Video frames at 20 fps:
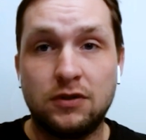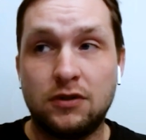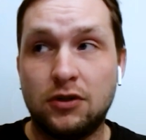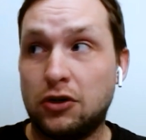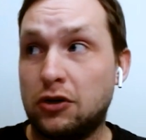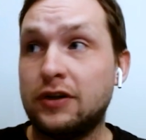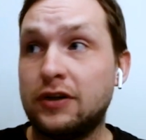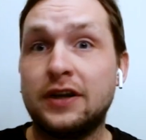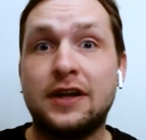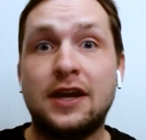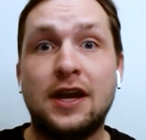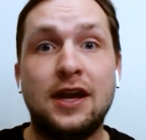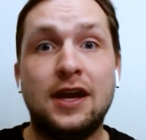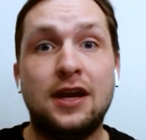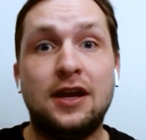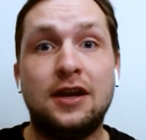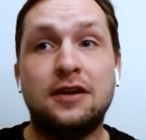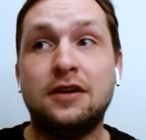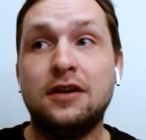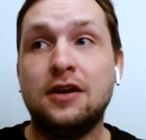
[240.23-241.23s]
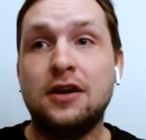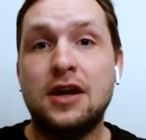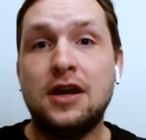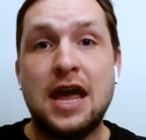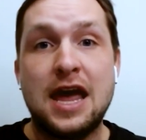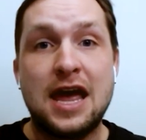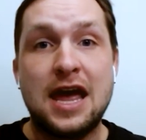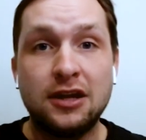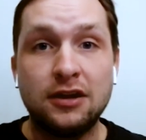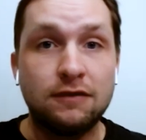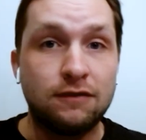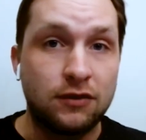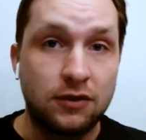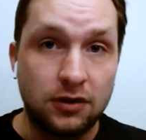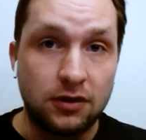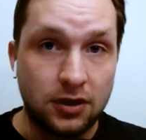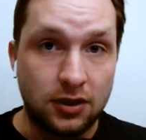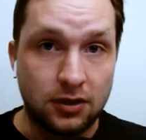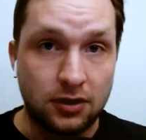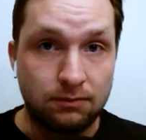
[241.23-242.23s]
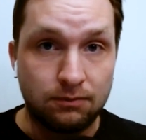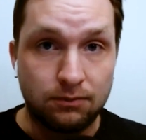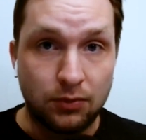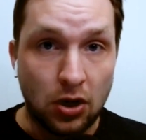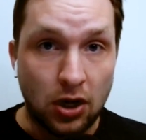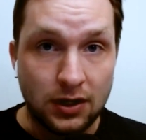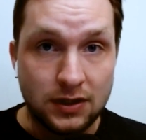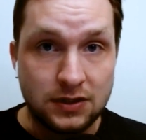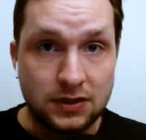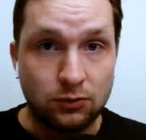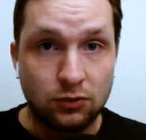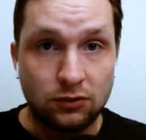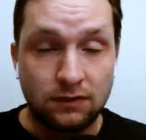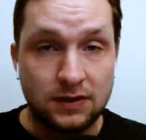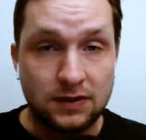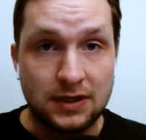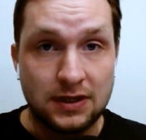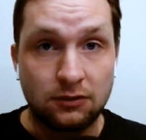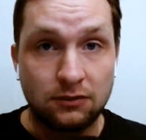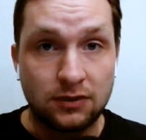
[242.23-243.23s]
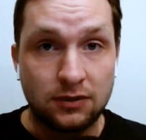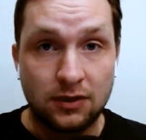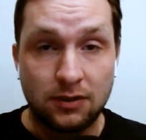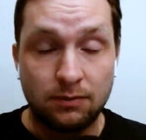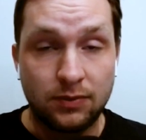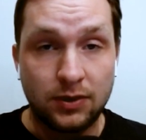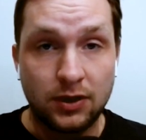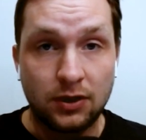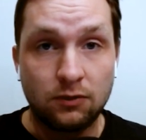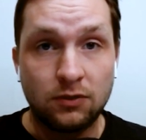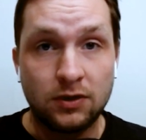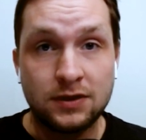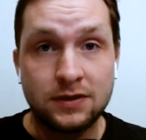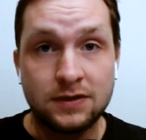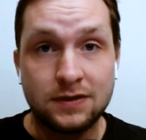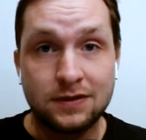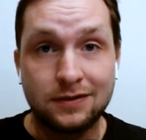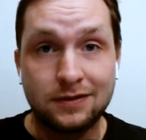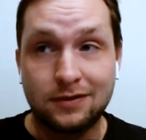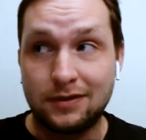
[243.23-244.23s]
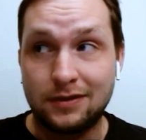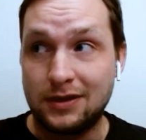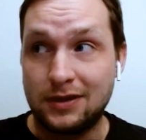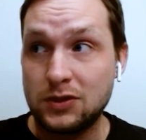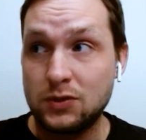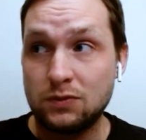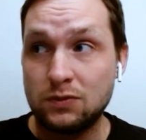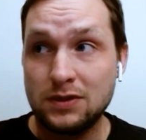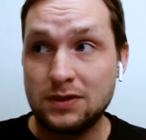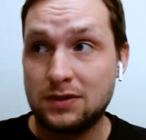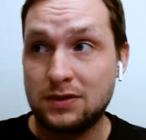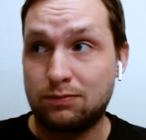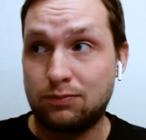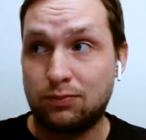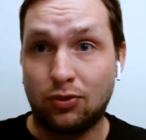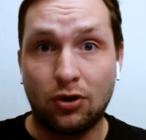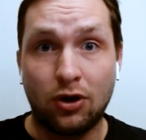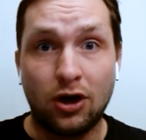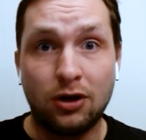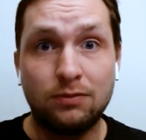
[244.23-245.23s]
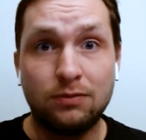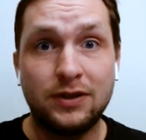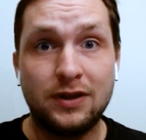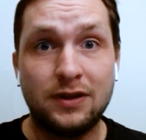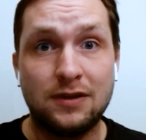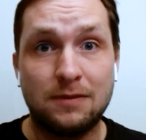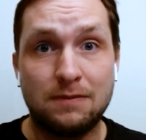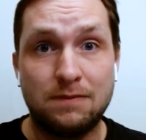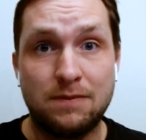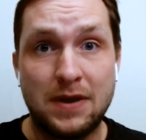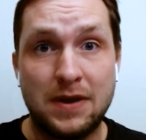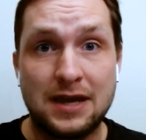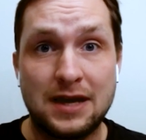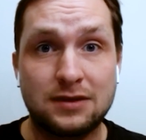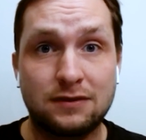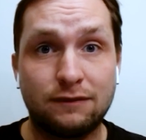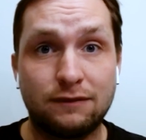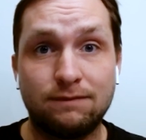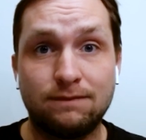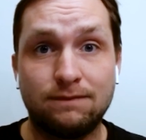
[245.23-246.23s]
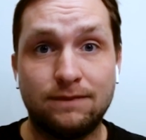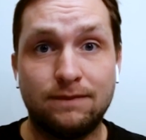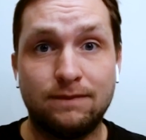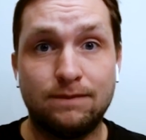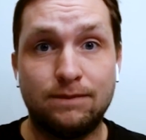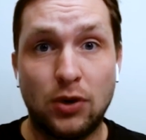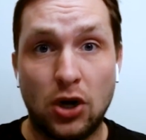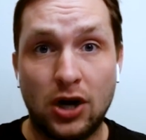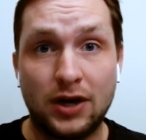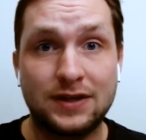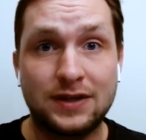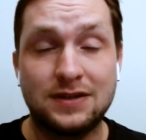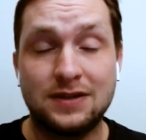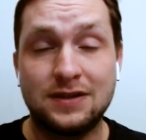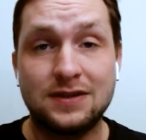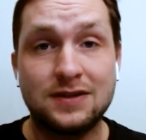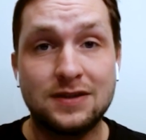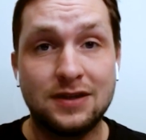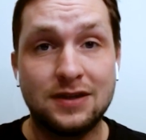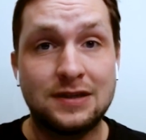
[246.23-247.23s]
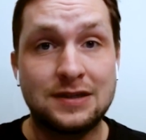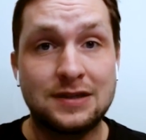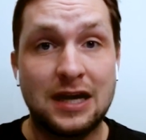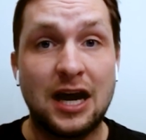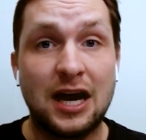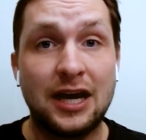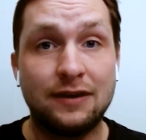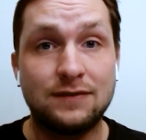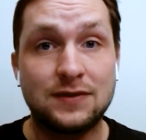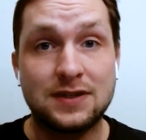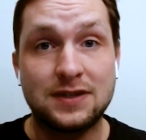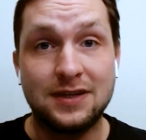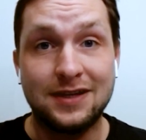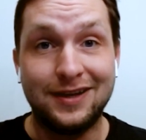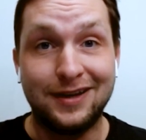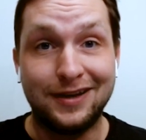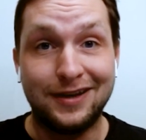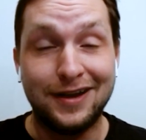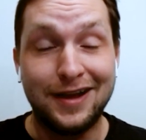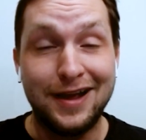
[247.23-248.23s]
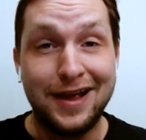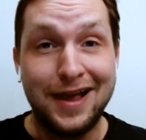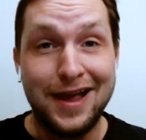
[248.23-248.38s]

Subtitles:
Hurricane, any of the boxing movies out there, the big ones. This was probably the best boxing scenes I've seen.